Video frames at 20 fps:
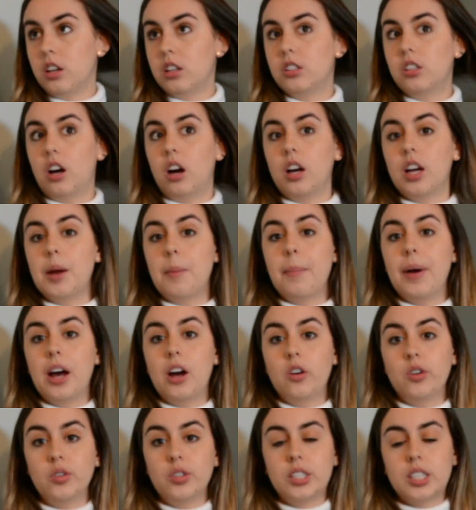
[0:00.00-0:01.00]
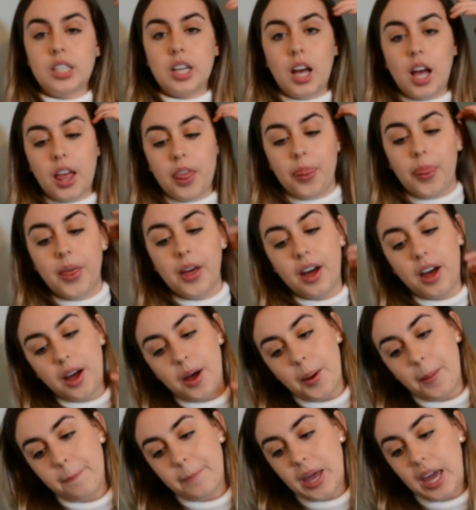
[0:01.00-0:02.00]
Talking about
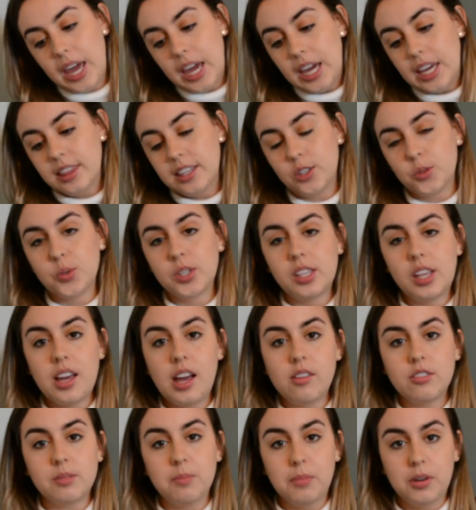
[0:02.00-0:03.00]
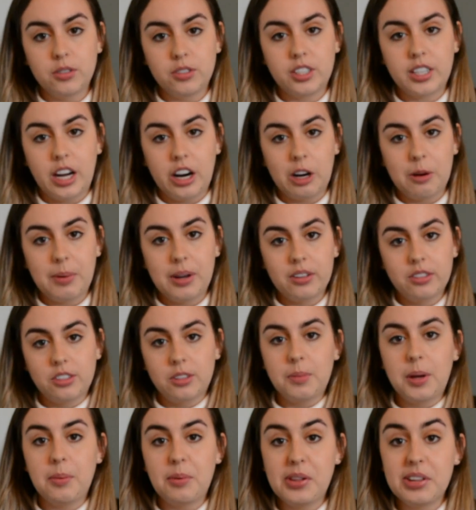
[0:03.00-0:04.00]
the pain. This was the thing I was most scared about, so
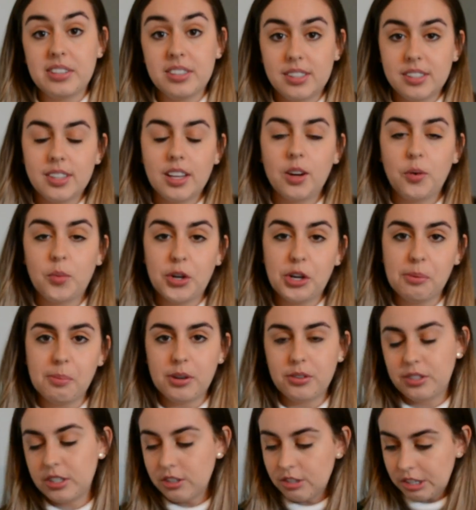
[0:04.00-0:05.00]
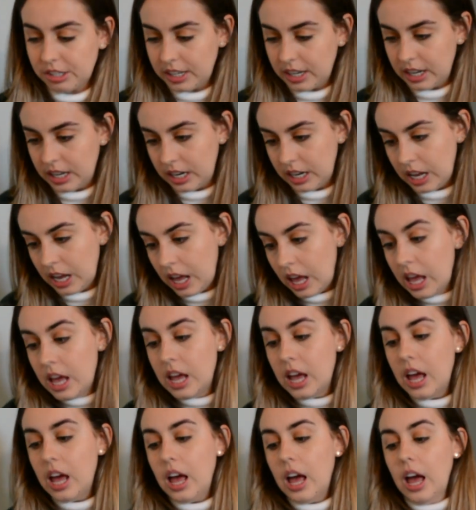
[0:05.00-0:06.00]
maybe this is like what you're most interested in.
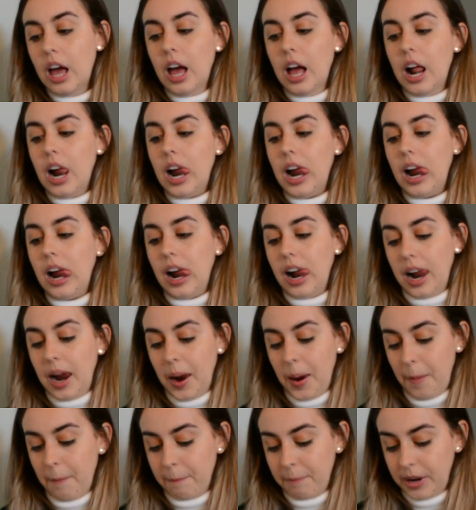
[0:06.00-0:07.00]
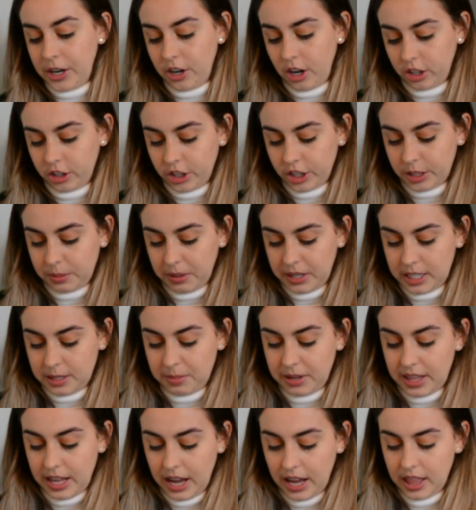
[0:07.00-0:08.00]
My doctor explained to
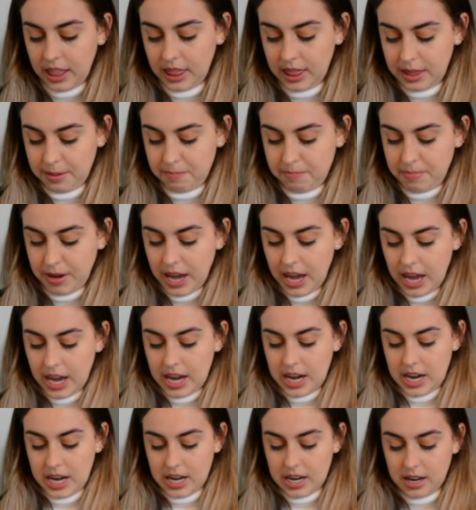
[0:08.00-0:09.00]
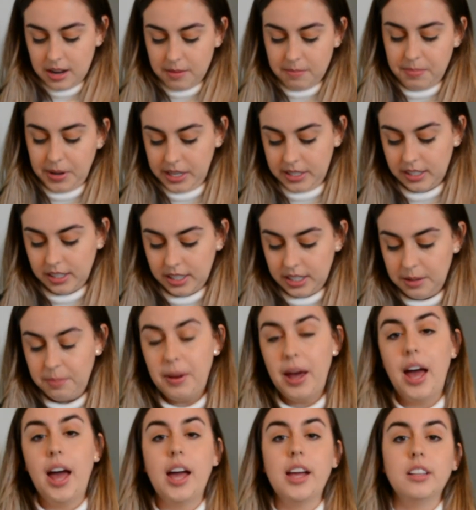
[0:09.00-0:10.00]
me that the pain basically
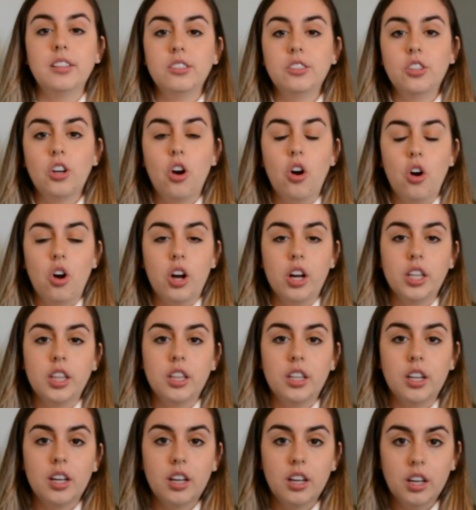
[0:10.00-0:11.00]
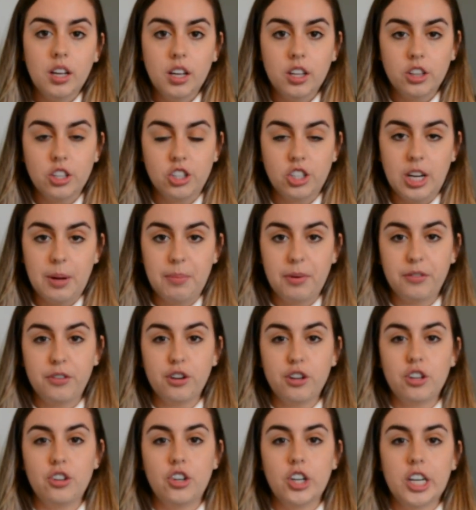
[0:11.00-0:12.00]
depends on the shape of your
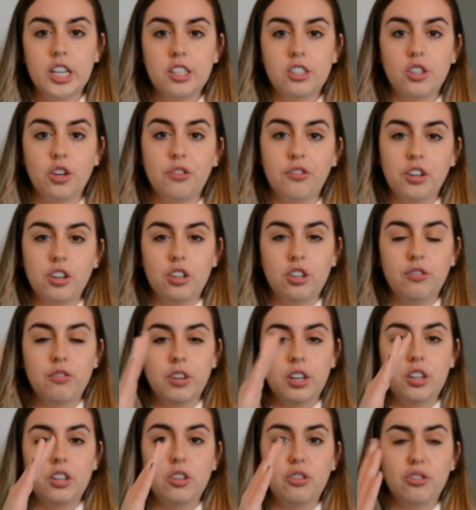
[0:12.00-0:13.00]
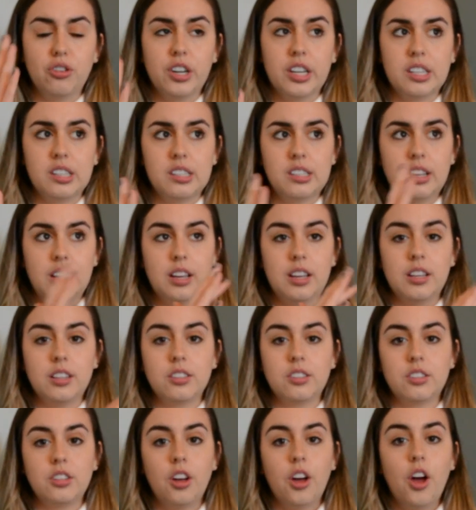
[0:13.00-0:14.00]
uterus. So if your uterus
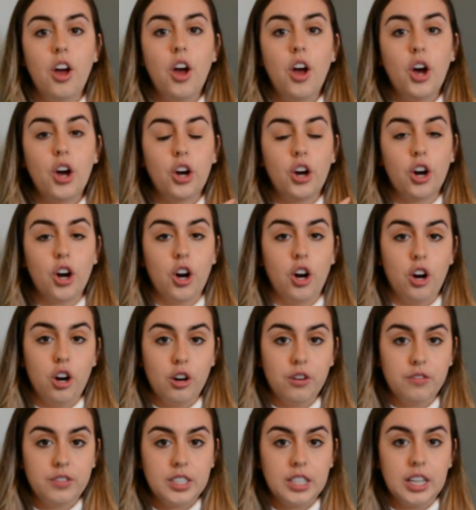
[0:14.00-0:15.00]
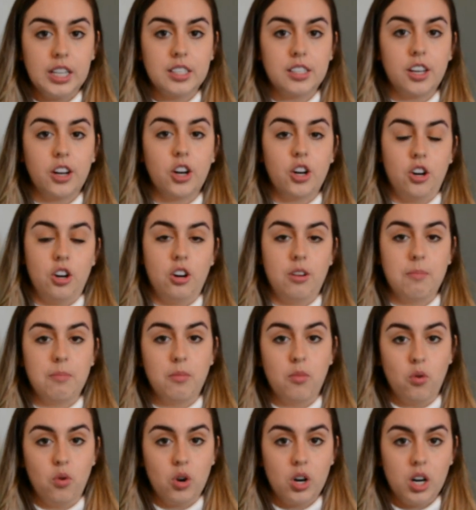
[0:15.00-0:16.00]
is curved, it's gonna hurt
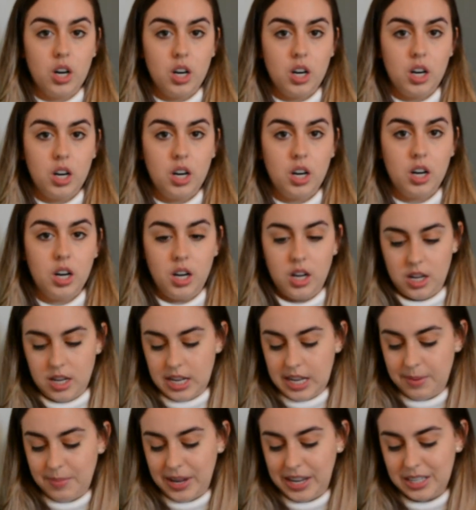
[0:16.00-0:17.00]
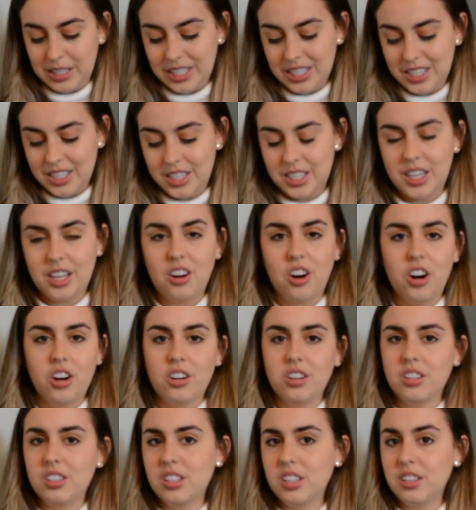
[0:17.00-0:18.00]
more. I guess because it's like
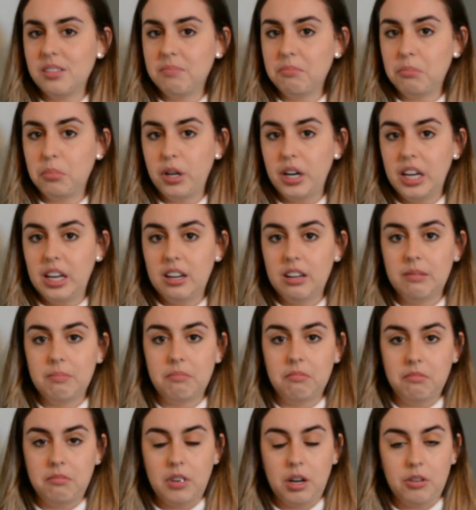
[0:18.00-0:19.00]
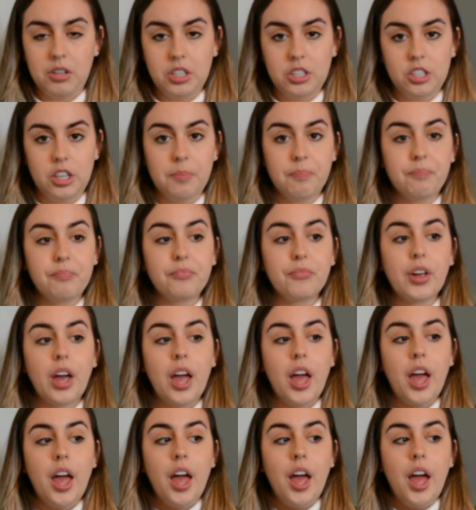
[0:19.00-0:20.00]
harder to put in, not really sure.
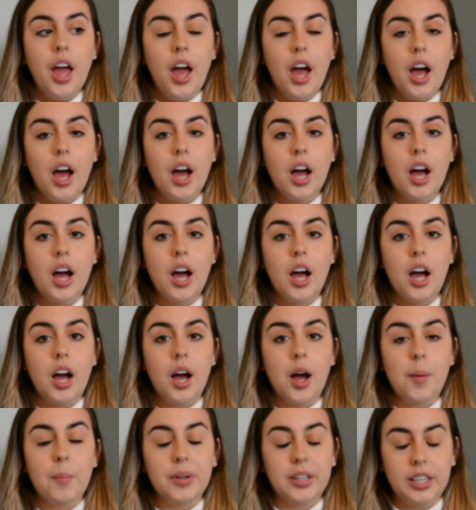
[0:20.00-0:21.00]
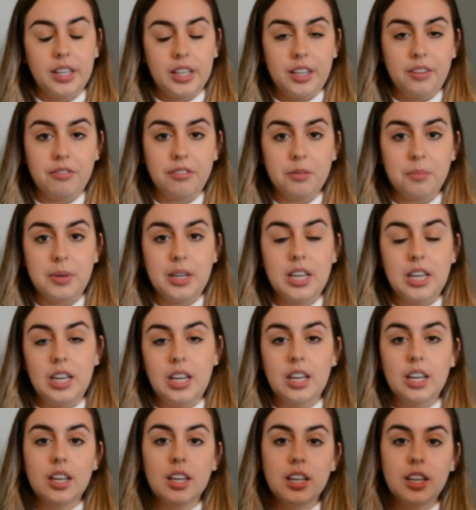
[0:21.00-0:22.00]
But lucky for
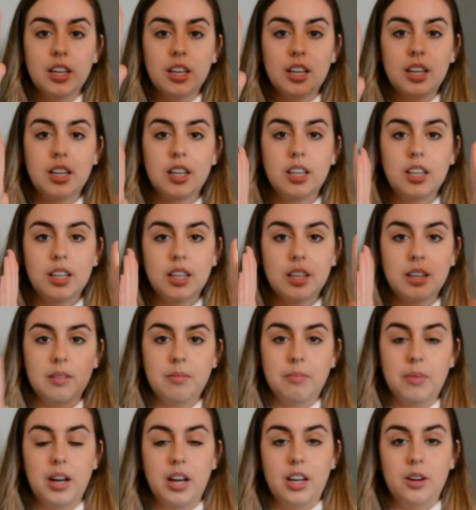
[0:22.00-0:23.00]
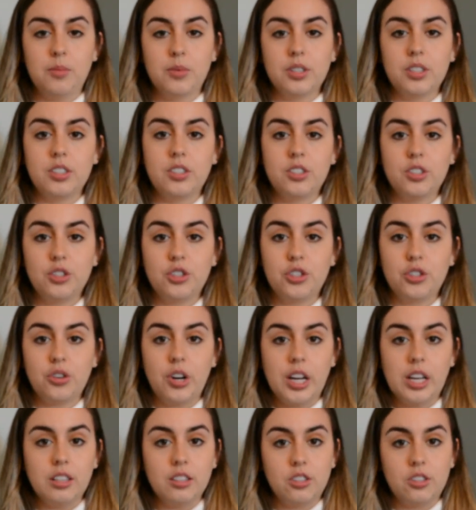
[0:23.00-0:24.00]
me, mine was
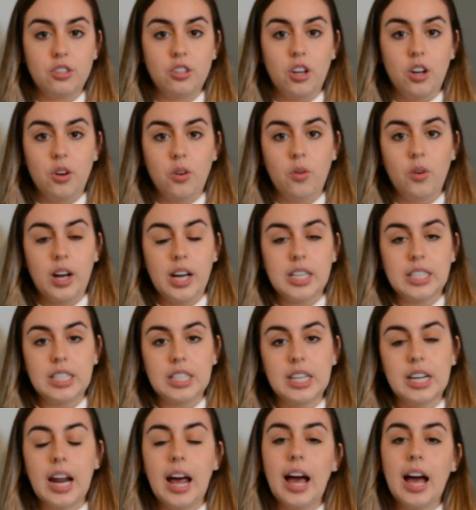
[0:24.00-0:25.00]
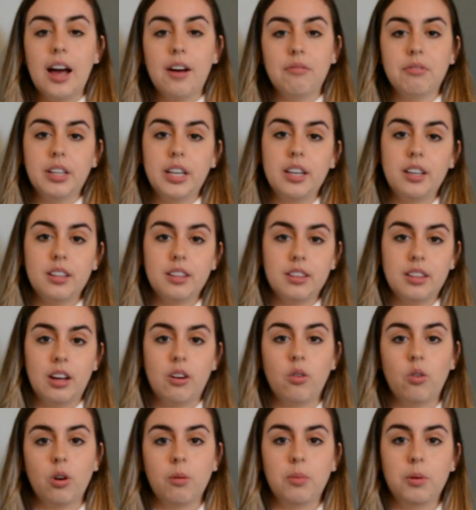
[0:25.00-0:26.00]
straight, so I didn't have like that
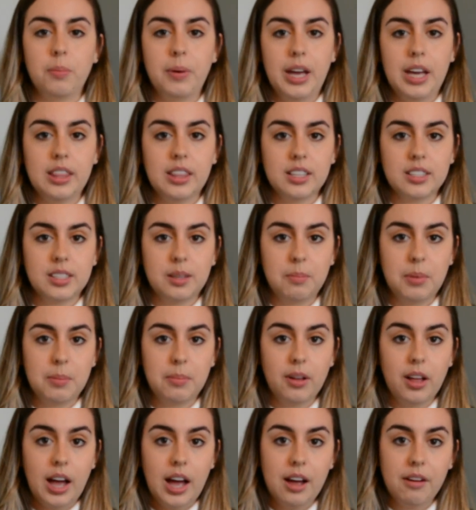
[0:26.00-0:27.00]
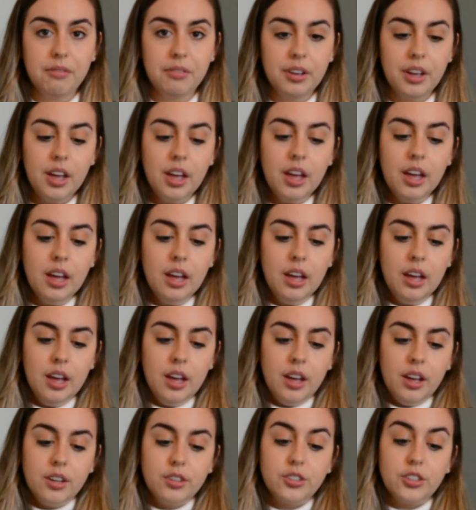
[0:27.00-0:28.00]
horrible pain that some people have.
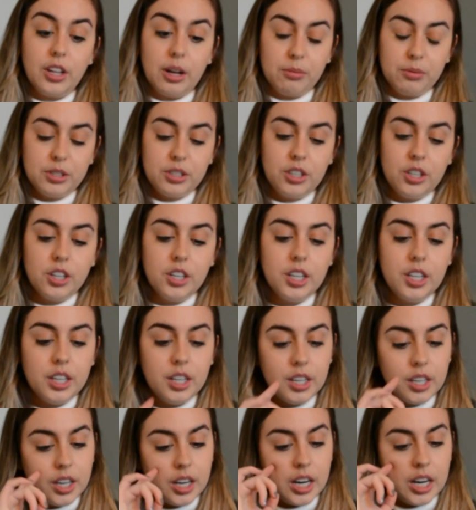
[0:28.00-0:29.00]
So that was good.